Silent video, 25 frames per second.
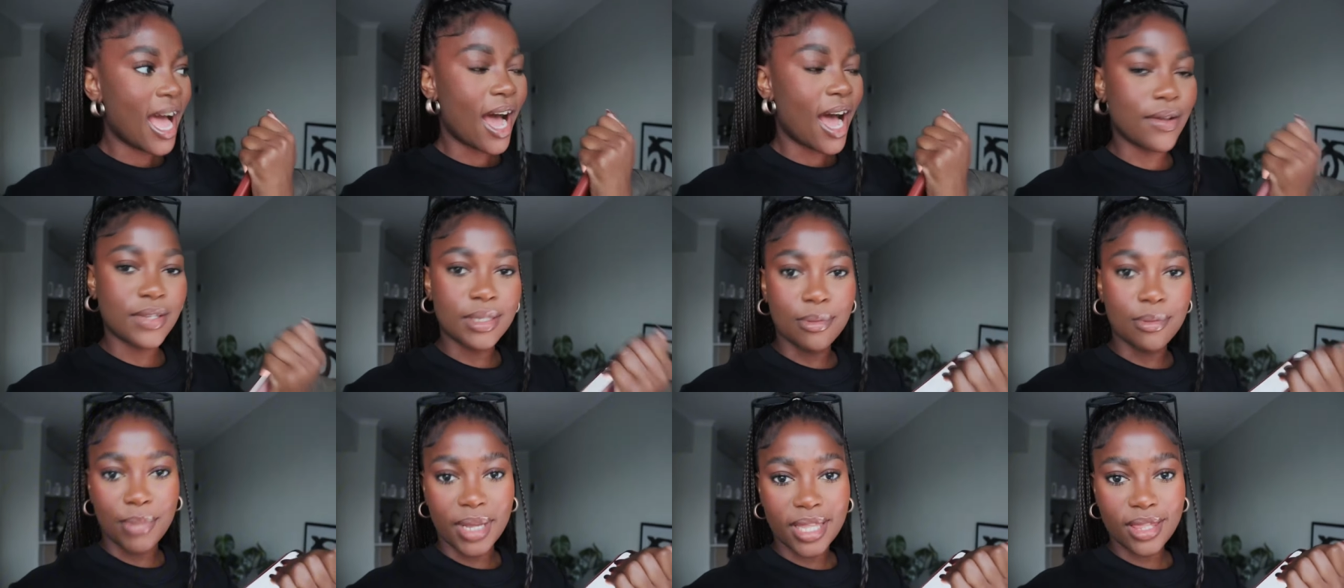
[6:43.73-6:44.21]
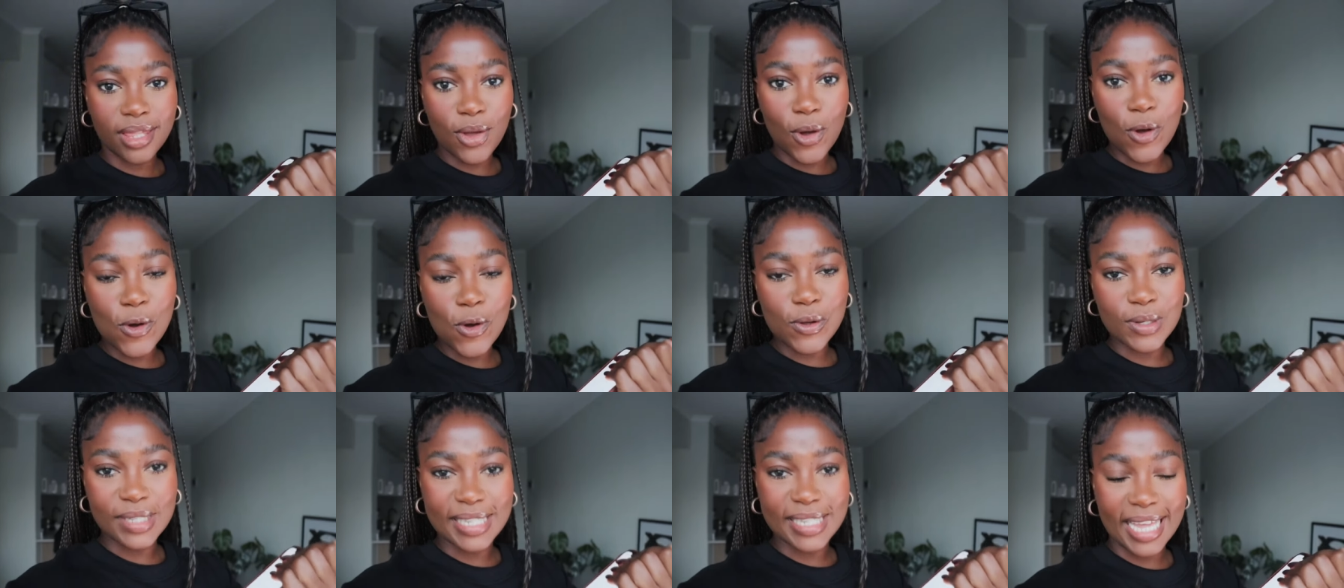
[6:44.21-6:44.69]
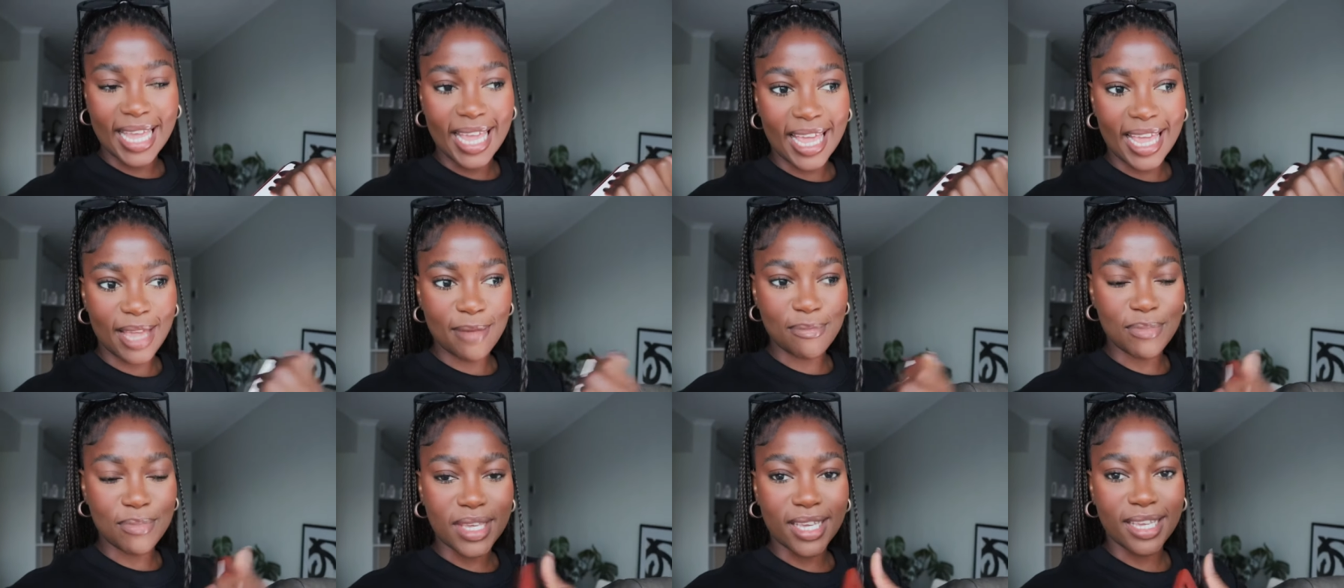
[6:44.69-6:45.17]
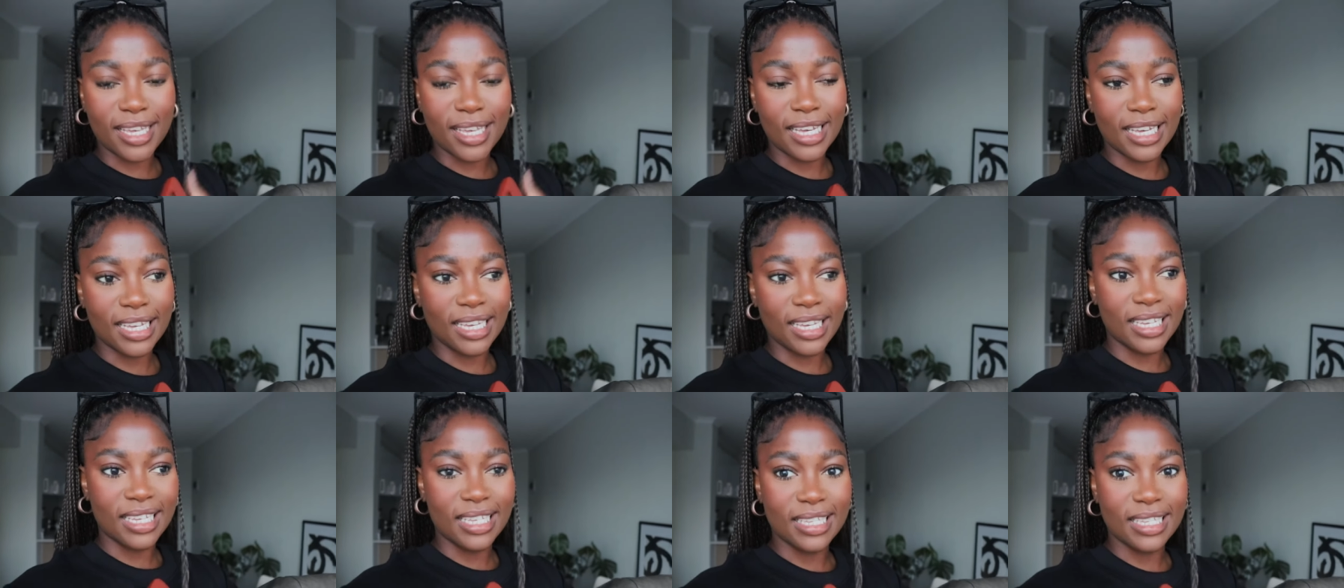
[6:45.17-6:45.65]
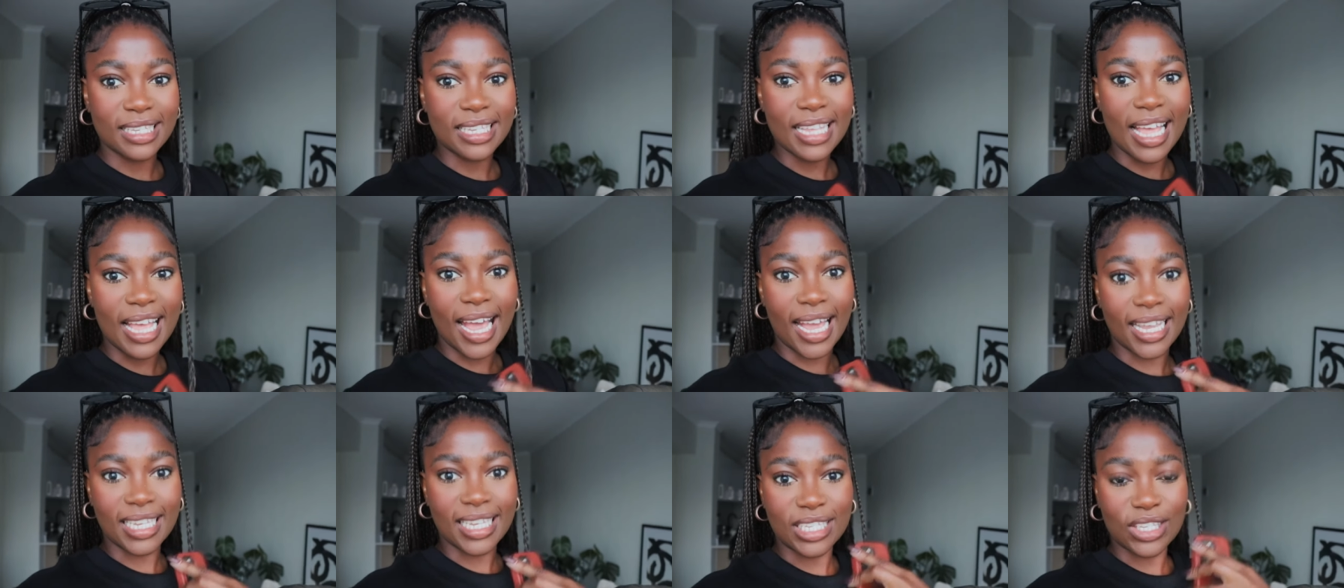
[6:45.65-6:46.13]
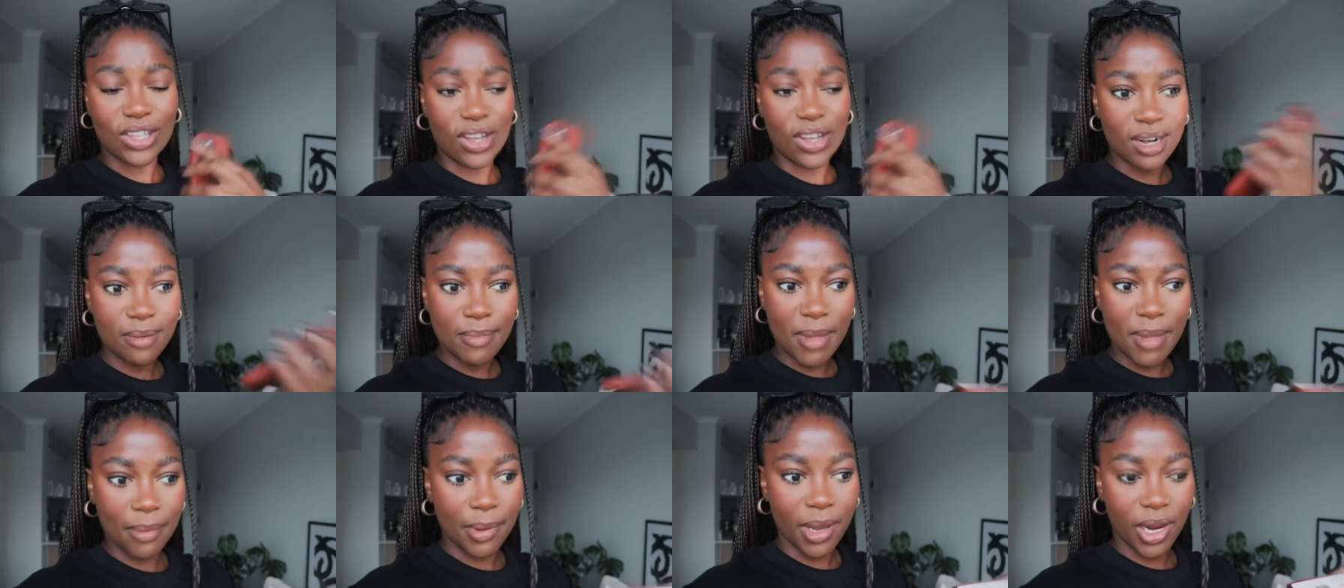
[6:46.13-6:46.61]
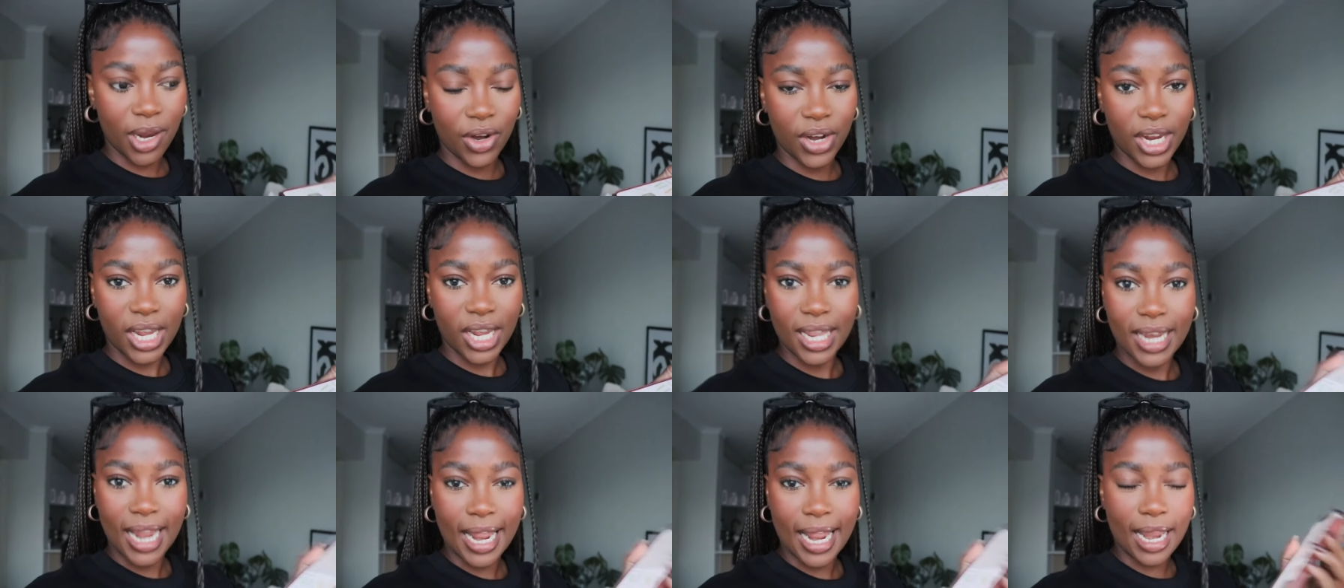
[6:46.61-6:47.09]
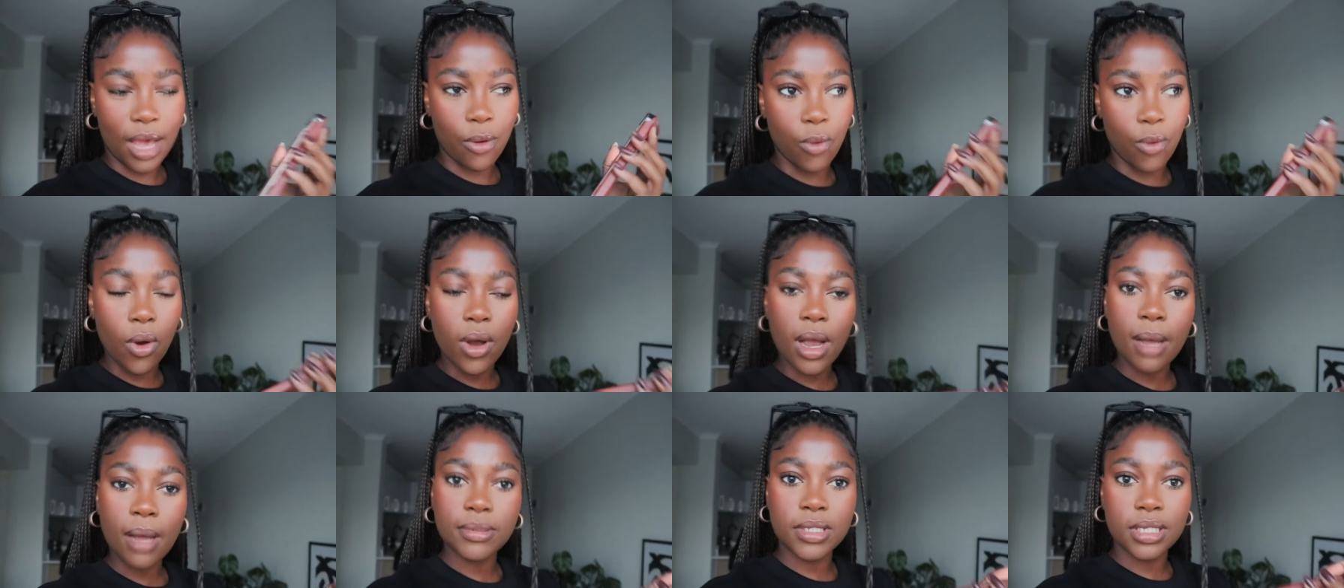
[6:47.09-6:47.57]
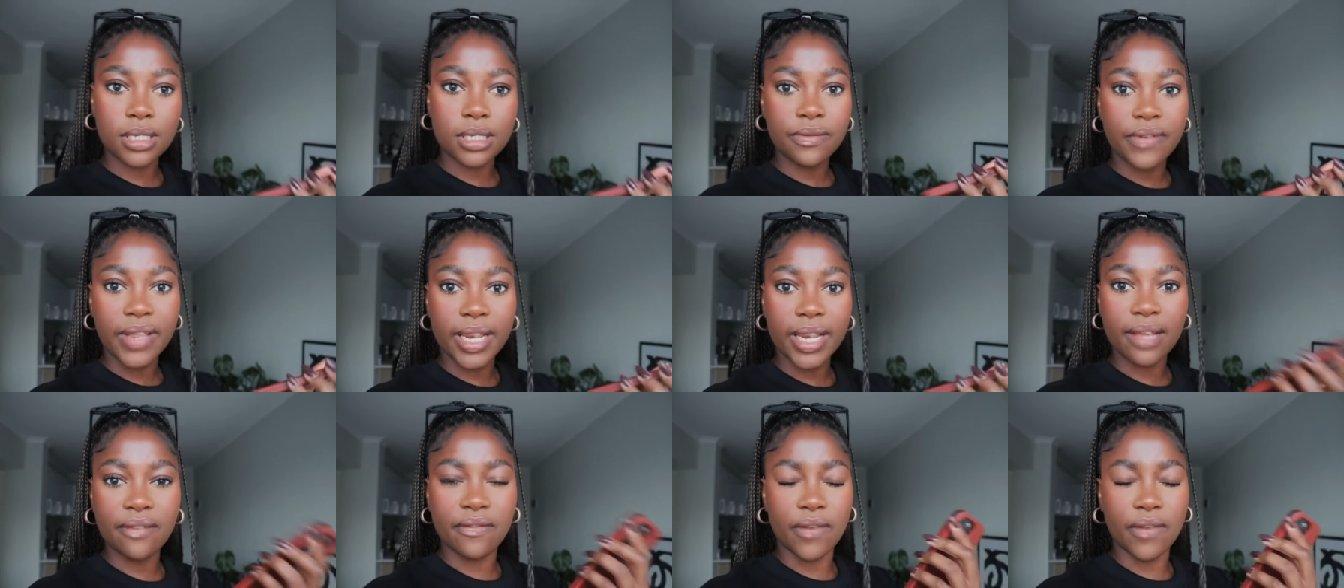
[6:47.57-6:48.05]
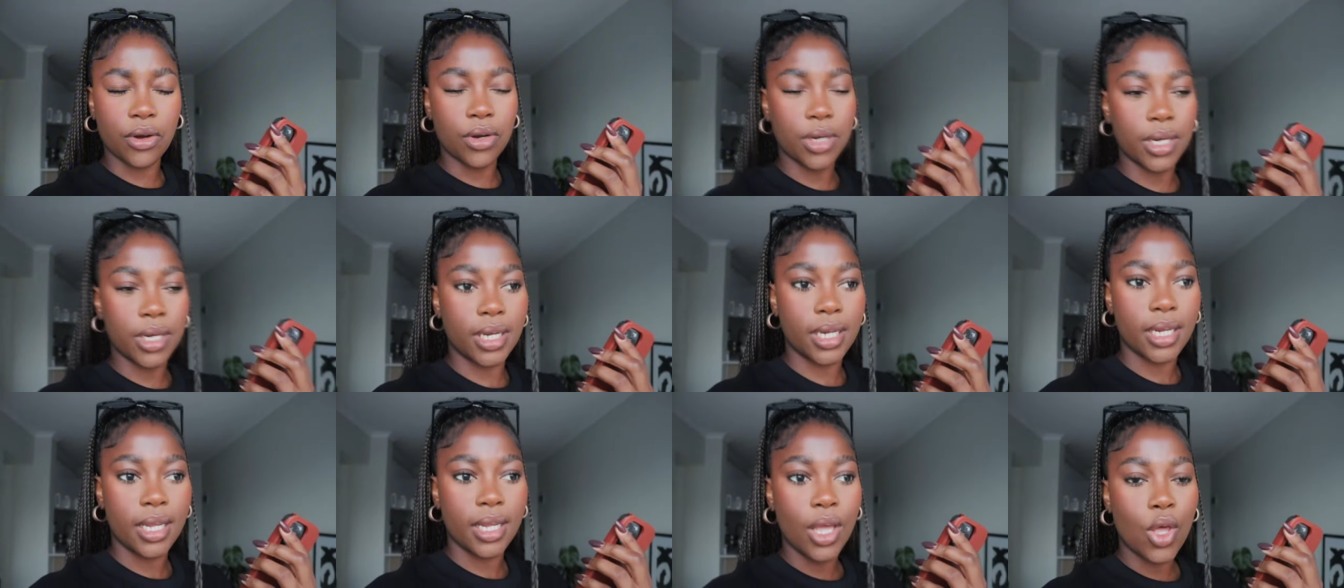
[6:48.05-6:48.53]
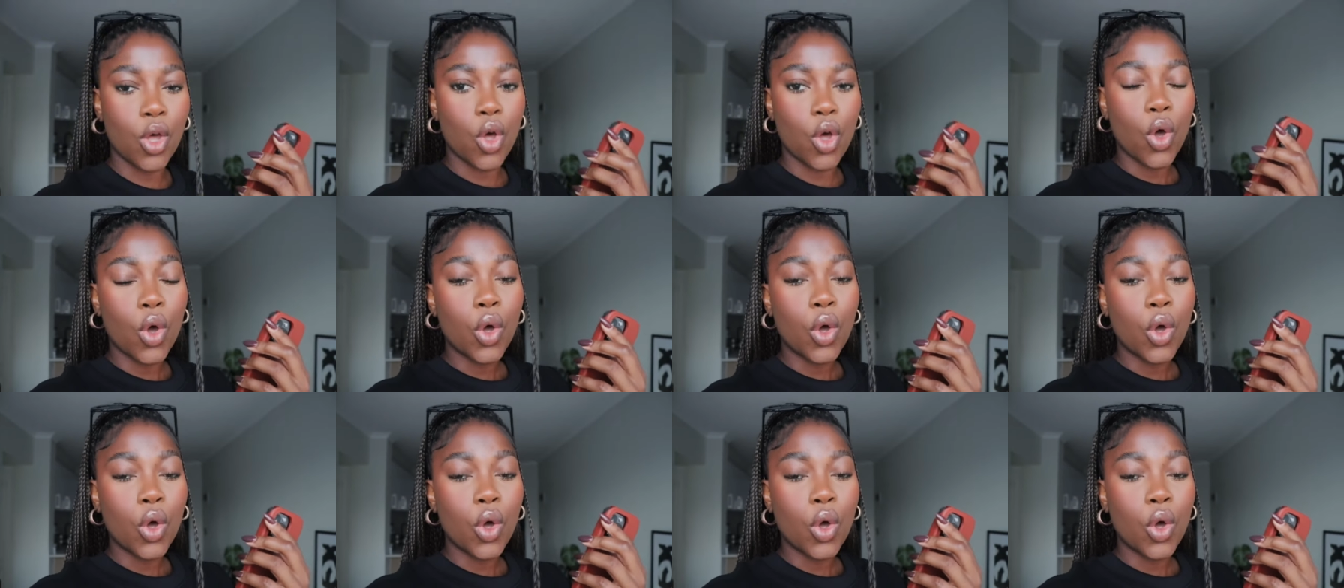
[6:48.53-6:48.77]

i was in bed the whole day because i started my period and i woke up just feeling very